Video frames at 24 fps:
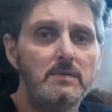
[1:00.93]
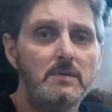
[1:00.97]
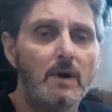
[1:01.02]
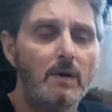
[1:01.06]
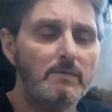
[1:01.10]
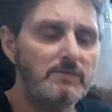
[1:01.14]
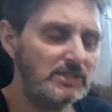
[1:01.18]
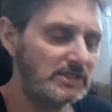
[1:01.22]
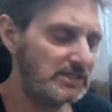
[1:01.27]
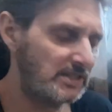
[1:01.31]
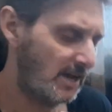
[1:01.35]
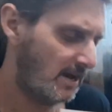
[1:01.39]

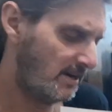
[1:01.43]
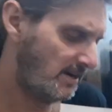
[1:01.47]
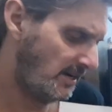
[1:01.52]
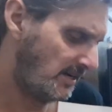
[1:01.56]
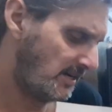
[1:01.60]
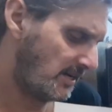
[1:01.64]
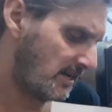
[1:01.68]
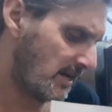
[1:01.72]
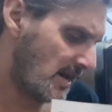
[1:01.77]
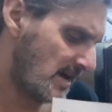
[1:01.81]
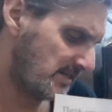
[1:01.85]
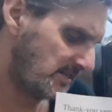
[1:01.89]
Obviously I
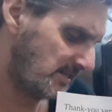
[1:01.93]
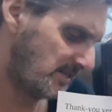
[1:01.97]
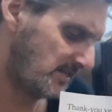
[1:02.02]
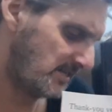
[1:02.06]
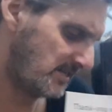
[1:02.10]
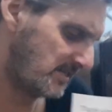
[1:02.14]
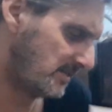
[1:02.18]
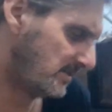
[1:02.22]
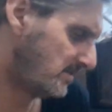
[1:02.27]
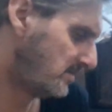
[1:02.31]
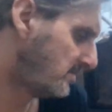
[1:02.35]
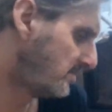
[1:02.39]
need
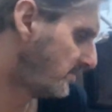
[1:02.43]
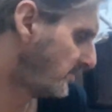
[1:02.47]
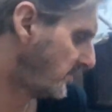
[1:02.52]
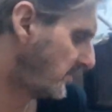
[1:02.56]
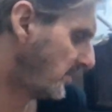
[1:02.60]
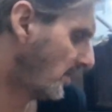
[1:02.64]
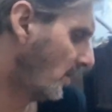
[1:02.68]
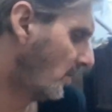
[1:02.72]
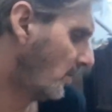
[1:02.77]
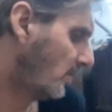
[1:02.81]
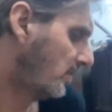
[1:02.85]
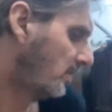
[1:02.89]
glasses,
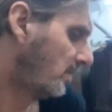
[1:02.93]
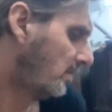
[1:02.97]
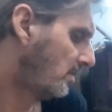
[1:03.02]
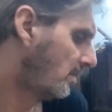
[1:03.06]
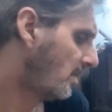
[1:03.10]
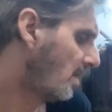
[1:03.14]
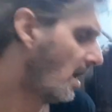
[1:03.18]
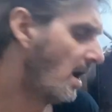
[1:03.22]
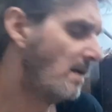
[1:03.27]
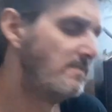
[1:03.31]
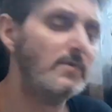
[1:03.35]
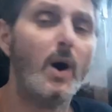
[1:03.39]
so
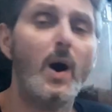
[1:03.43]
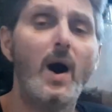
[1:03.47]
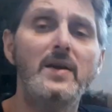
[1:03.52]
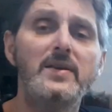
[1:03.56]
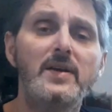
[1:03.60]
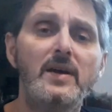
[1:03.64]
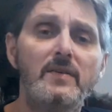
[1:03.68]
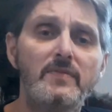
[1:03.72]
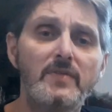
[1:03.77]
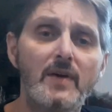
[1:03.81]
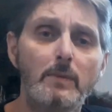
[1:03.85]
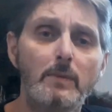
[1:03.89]
I have no idea if